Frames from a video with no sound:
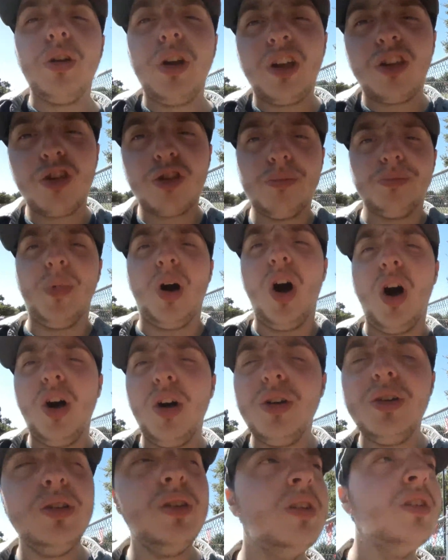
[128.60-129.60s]
are like
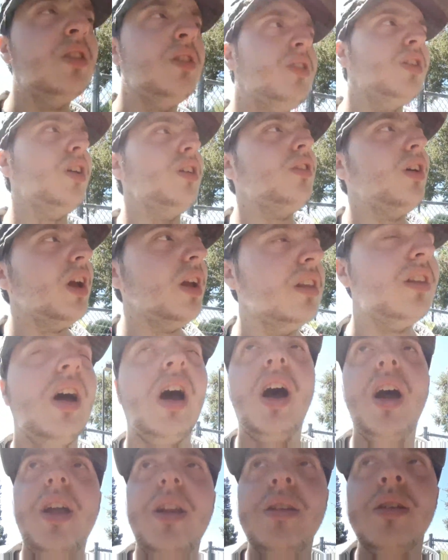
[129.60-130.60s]
small. They're like
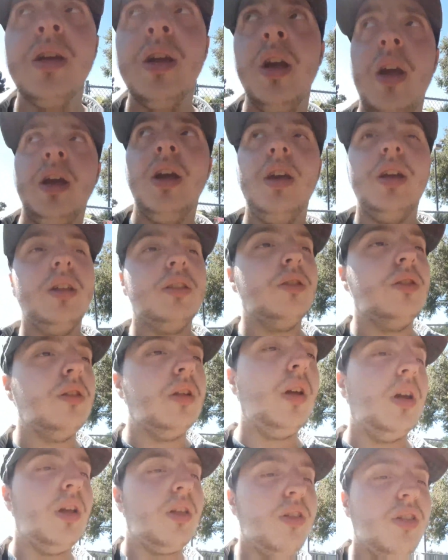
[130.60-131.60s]
not.
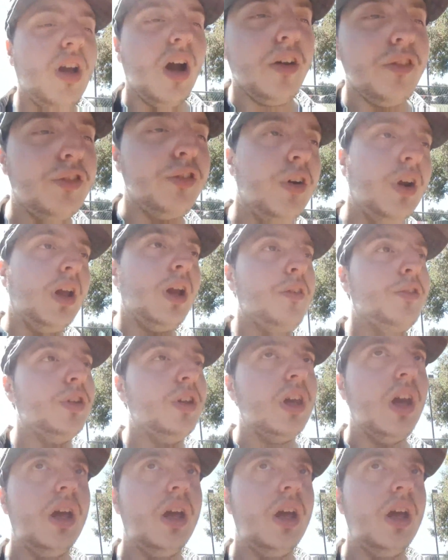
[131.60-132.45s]
It's not free if you